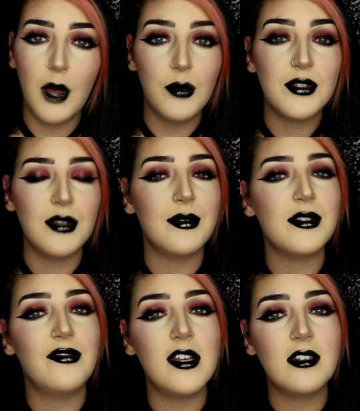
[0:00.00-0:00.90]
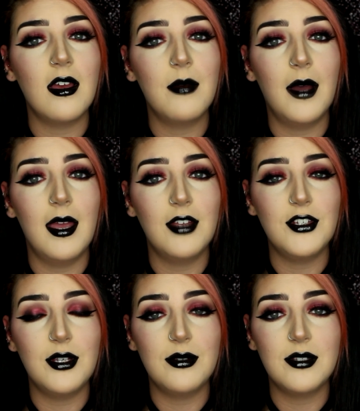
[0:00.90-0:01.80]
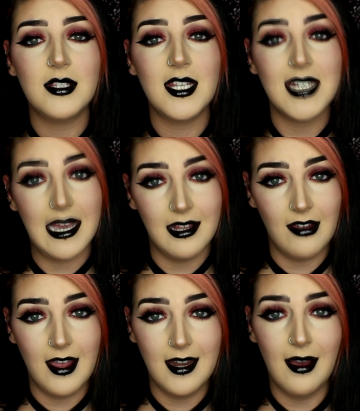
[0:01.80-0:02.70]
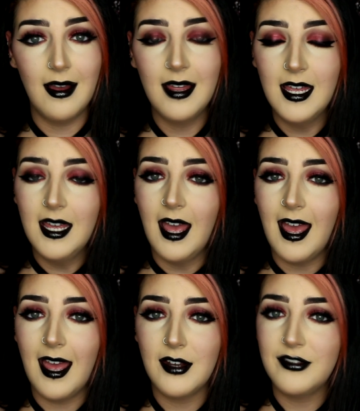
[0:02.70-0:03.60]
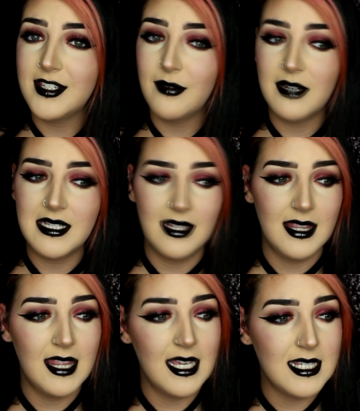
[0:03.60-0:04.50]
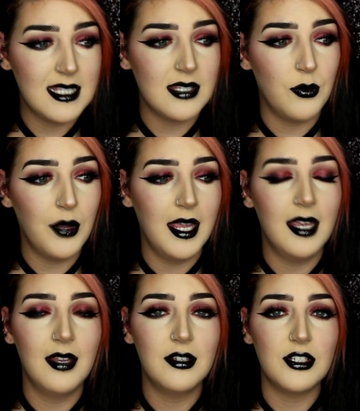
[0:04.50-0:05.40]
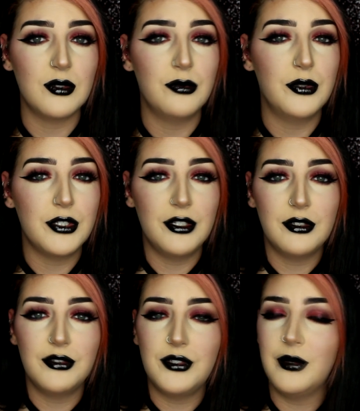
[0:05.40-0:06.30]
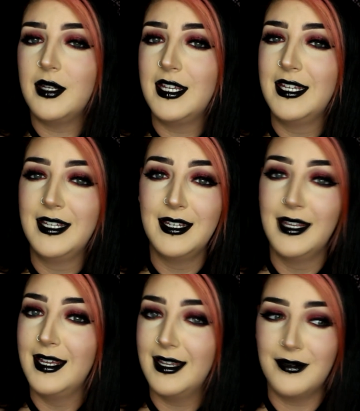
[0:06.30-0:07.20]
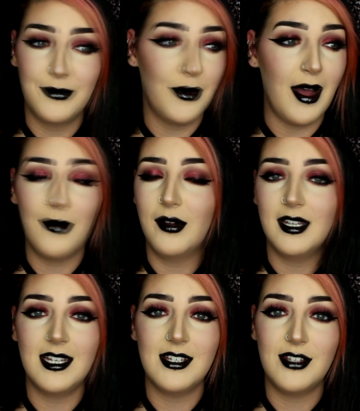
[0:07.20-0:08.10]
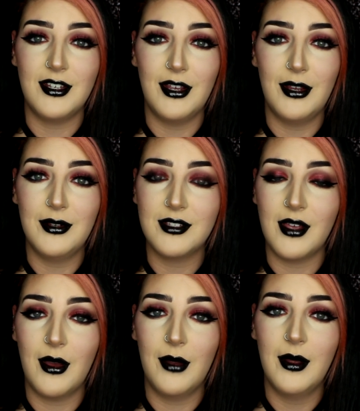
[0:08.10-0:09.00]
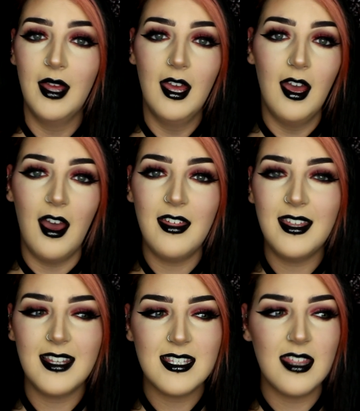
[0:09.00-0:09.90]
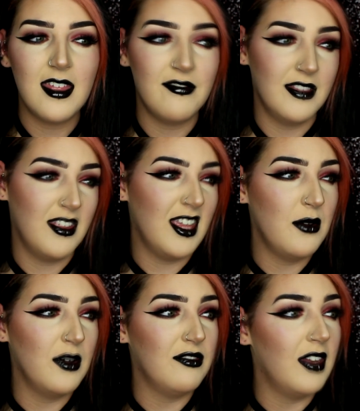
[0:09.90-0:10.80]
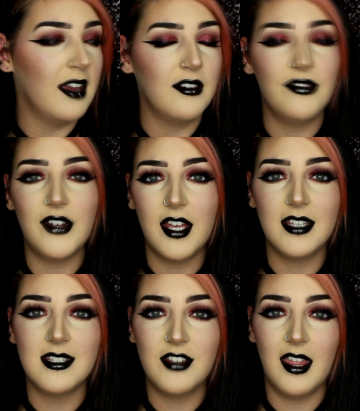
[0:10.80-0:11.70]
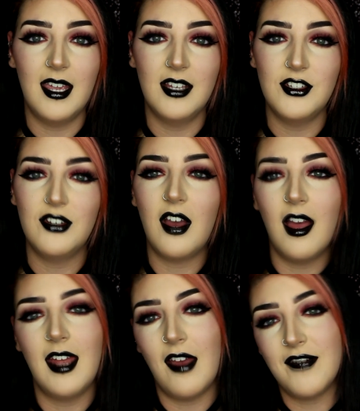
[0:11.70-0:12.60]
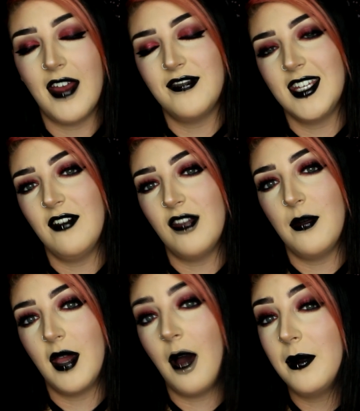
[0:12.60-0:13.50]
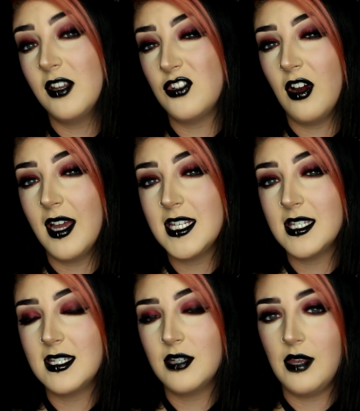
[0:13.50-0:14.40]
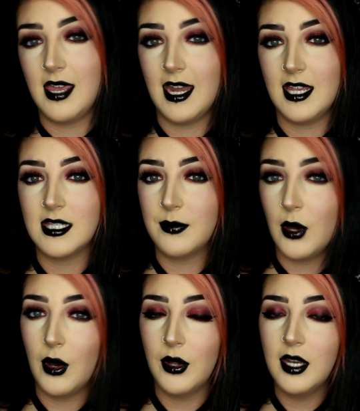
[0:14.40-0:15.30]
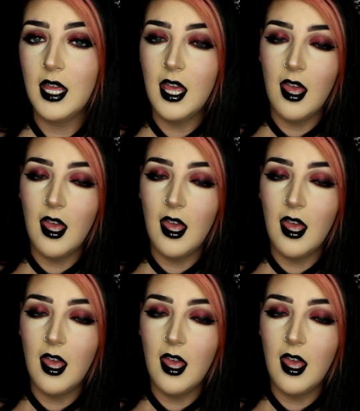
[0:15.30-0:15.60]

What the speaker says: Also, that was the first time I had used the dagger liner, and for some reason this wing just wasn't doing what I wanted it to do. So I think that's the thing with like first things, you kind of have to give them a couple of tries until you get it spot on.